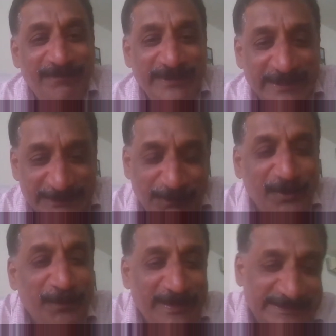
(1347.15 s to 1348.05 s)
which was
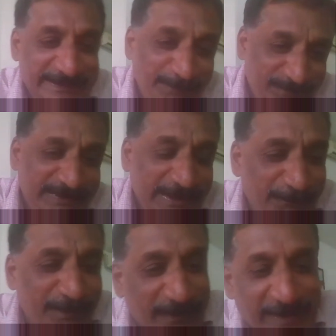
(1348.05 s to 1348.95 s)
powered by steam
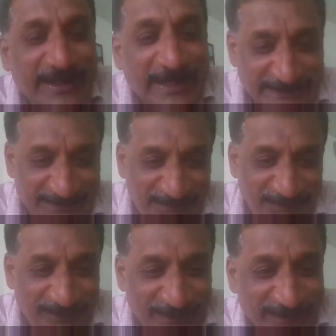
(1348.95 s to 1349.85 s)
powered cars.
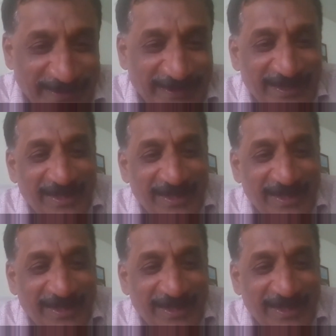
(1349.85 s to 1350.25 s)
Okay.